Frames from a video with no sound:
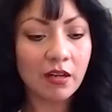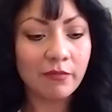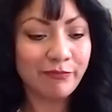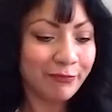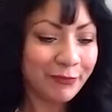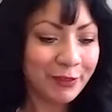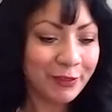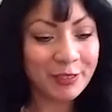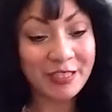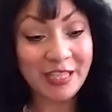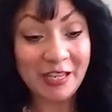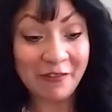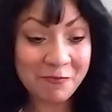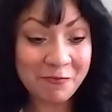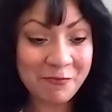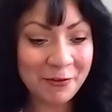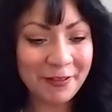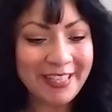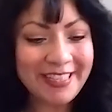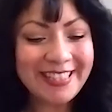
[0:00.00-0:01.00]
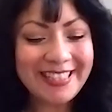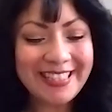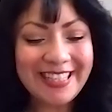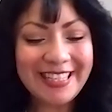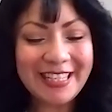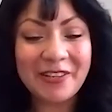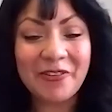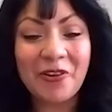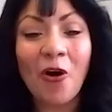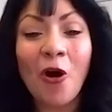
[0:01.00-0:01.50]
Steven
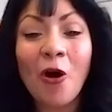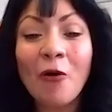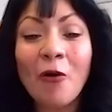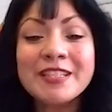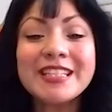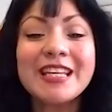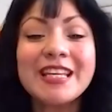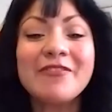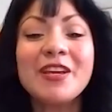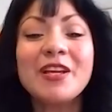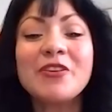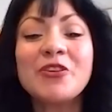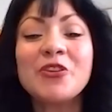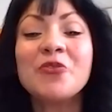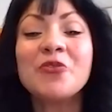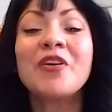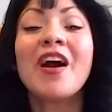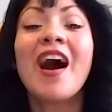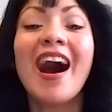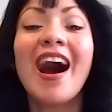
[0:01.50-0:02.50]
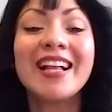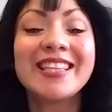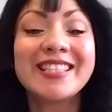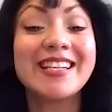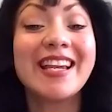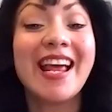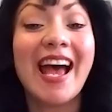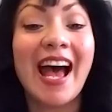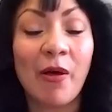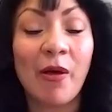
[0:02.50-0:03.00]
Parisi, you're always giving new
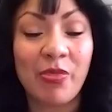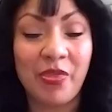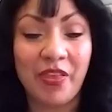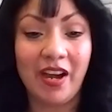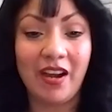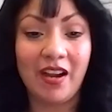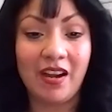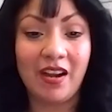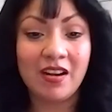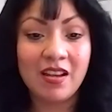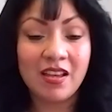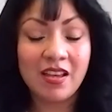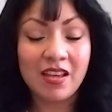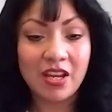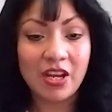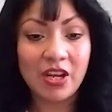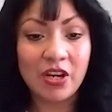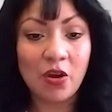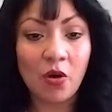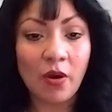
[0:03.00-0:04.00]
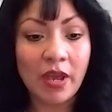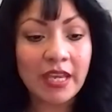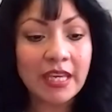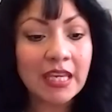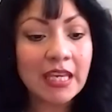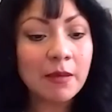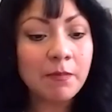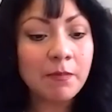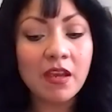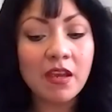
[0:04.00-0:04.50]
content out there, and
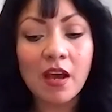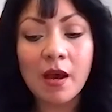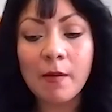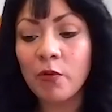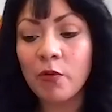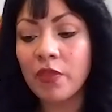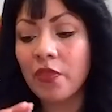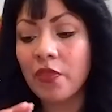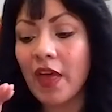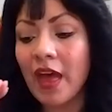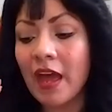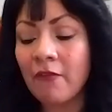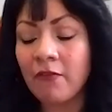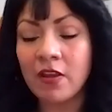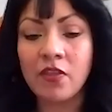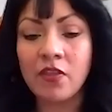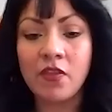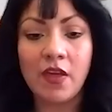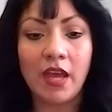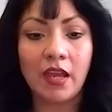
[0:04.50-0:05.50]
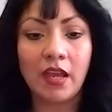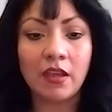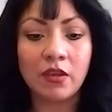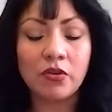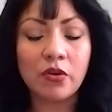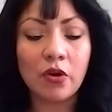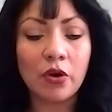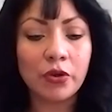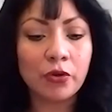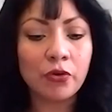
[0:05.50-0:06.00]
keeping up with everything. You're
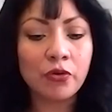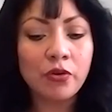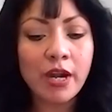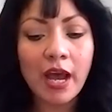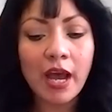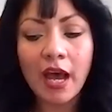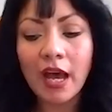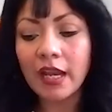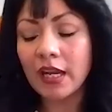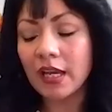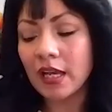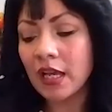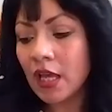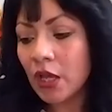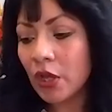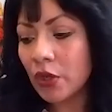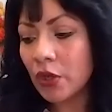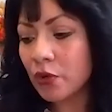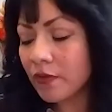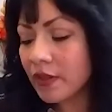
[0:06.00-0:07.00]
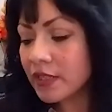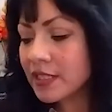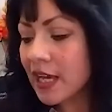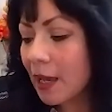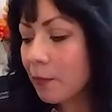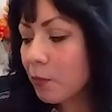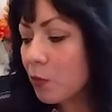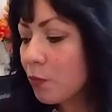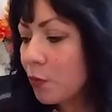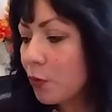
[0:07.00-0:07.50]
the
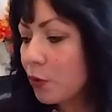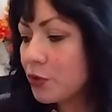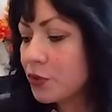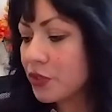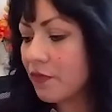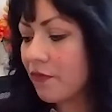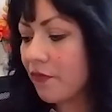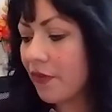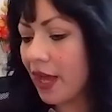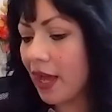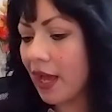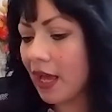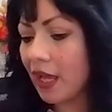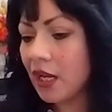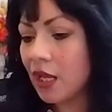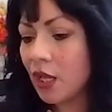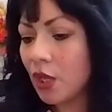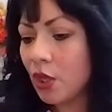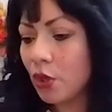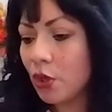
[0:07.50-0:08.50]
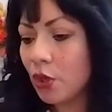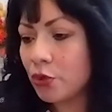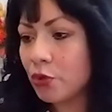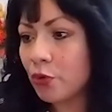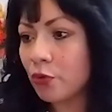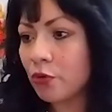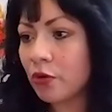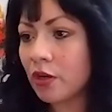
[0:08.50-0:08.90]
type of person that you